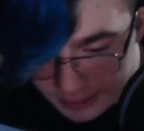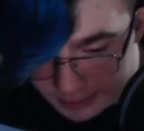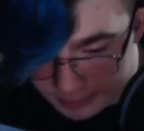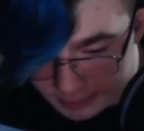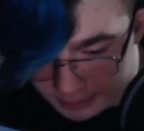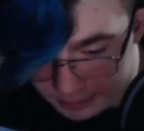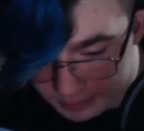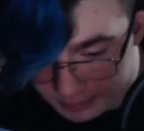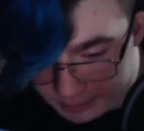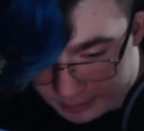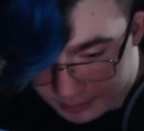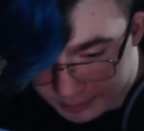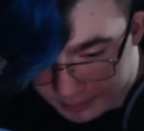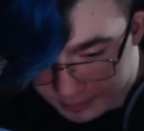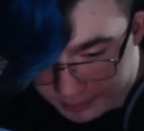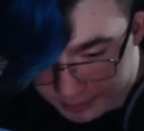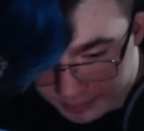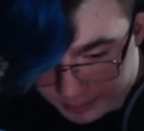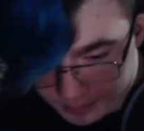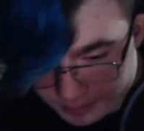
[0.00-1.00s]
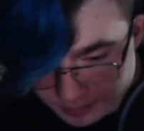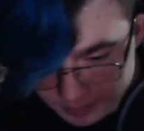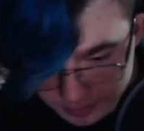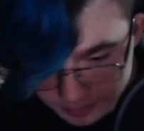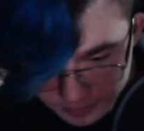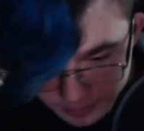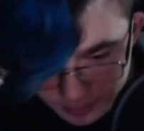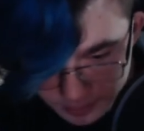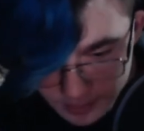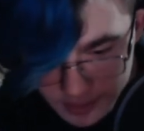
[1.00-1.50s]

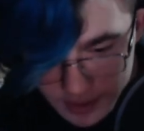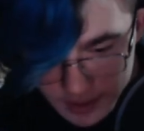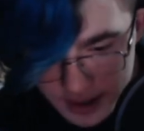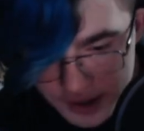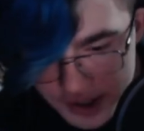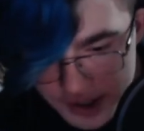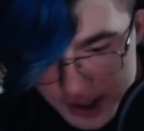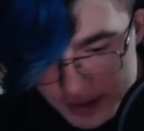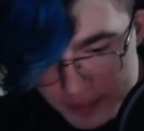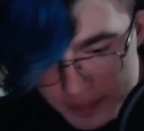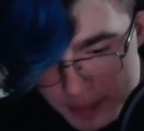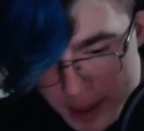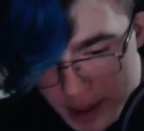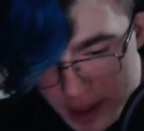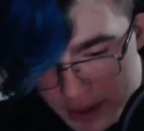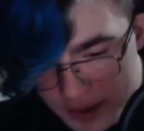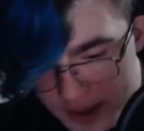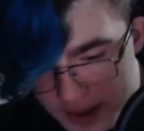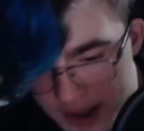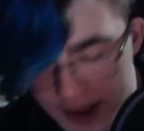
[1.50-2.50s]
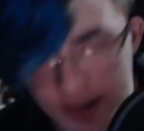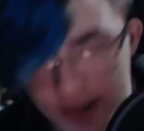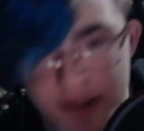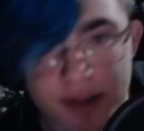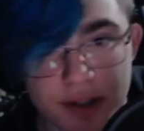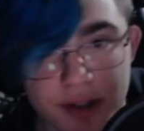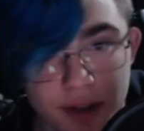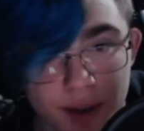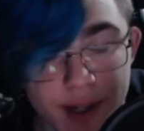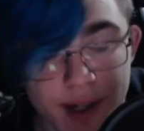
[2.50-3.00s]
Do you have piercings?
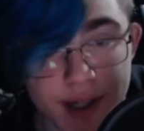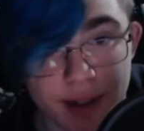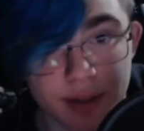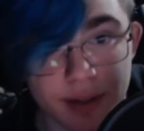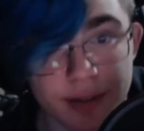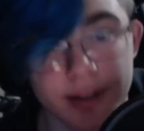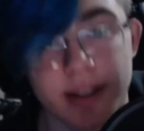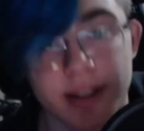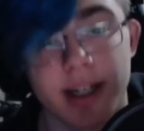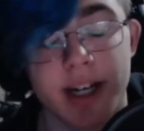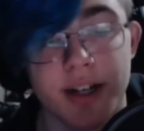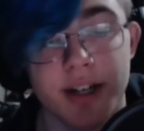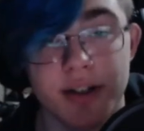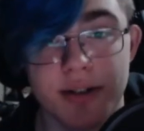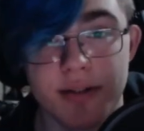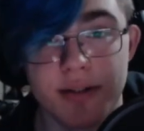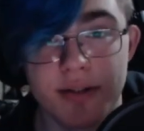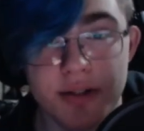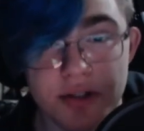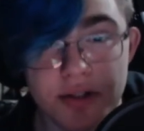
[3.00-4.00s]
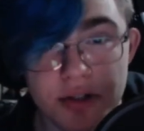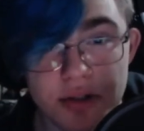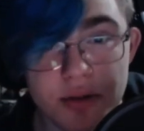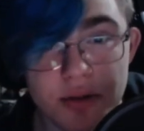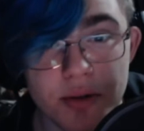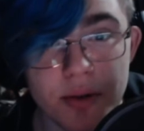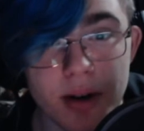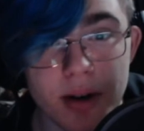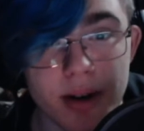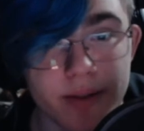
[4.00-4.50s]
No, I don't. I
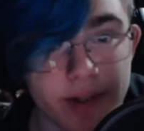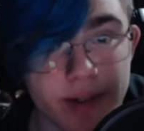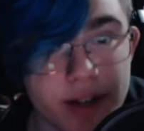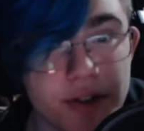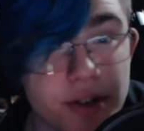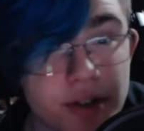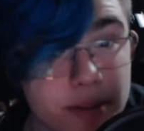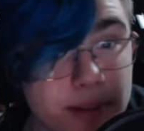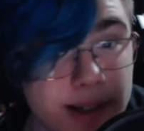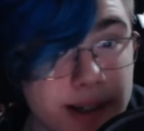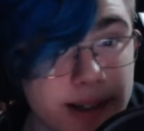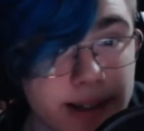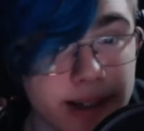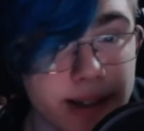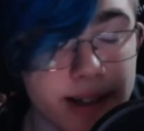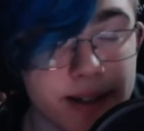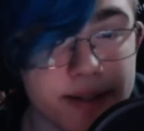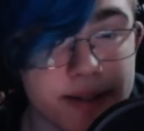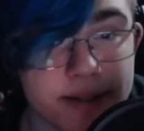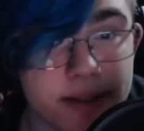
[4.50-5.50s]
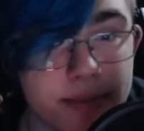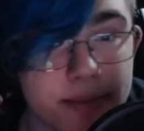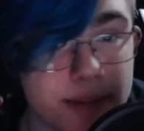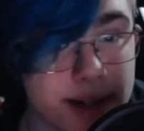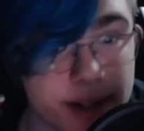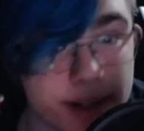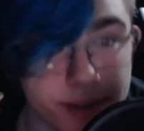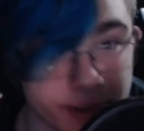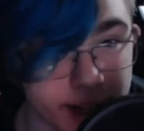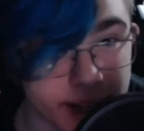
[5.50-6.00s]
do eventually plan on getting some, but
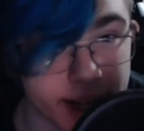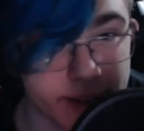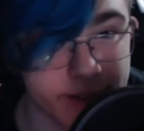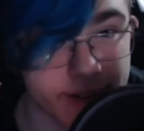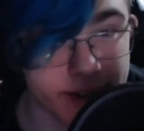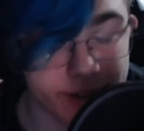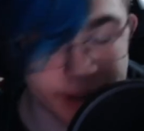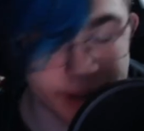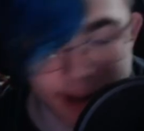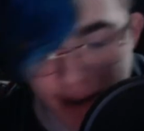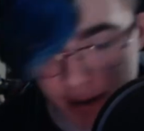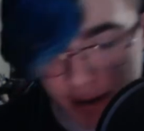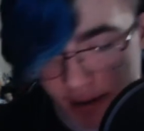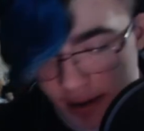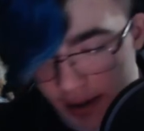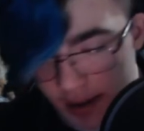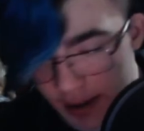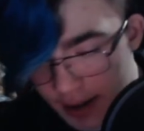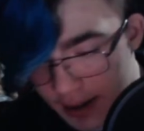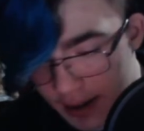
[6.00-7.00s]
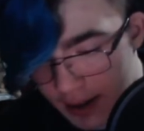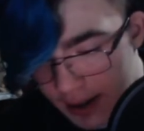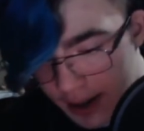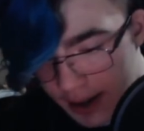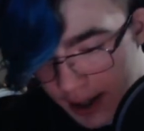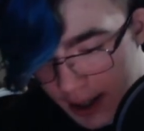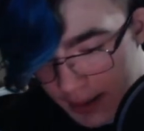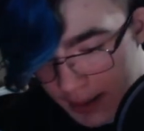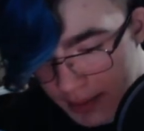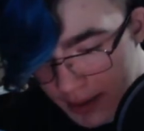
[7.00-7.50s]
I don't have any right now.
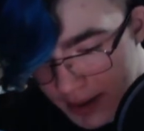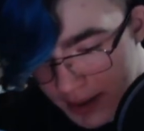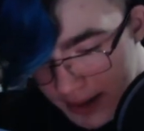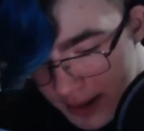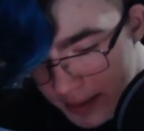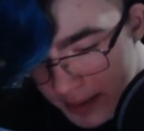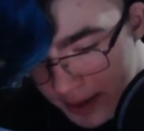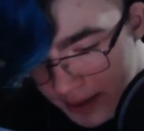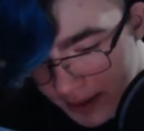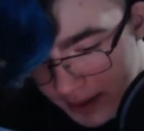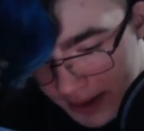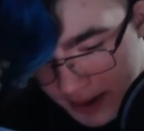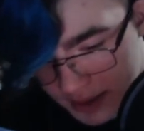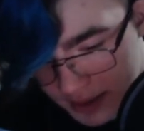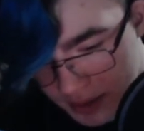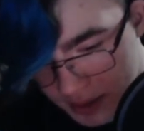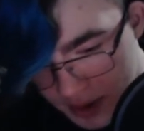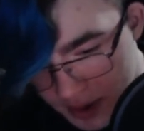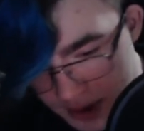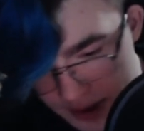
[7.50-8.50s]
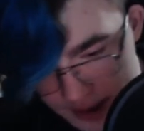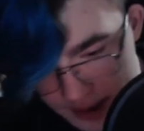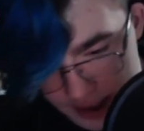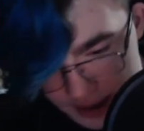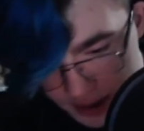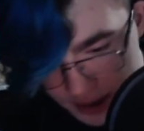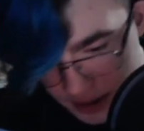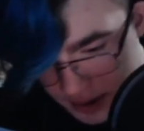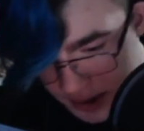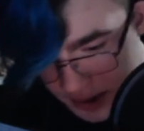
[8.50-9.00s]
Same with the next one, which is
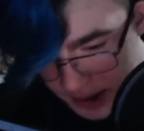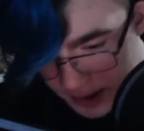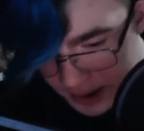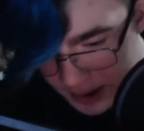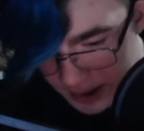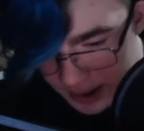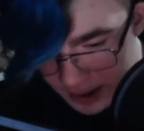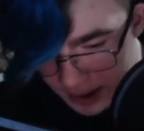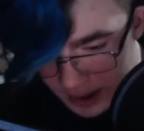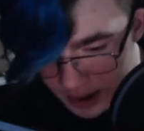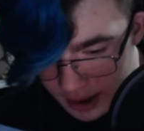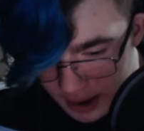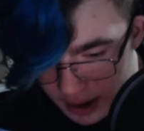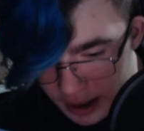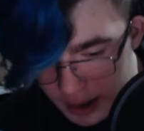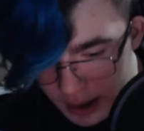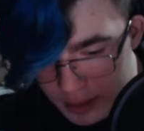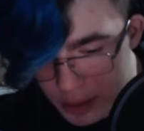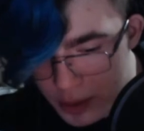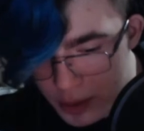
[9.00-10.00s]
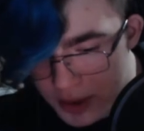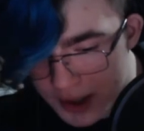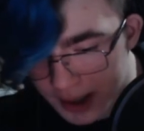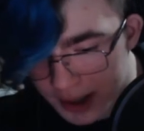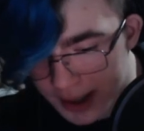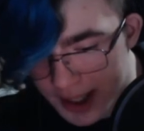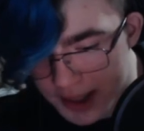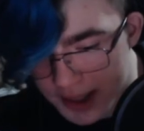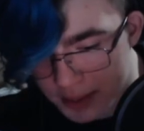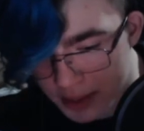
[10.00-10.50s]
tattoos. Who's the
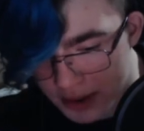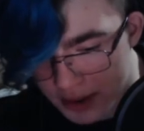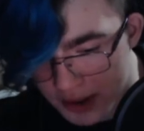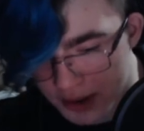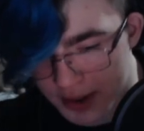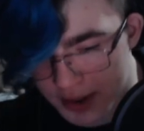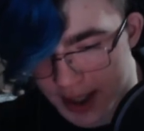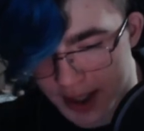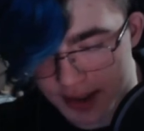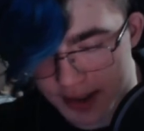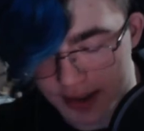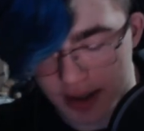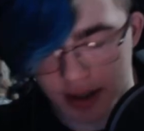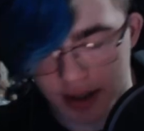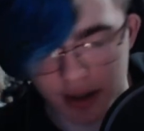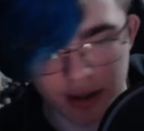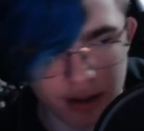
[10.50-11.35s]
last person you texted?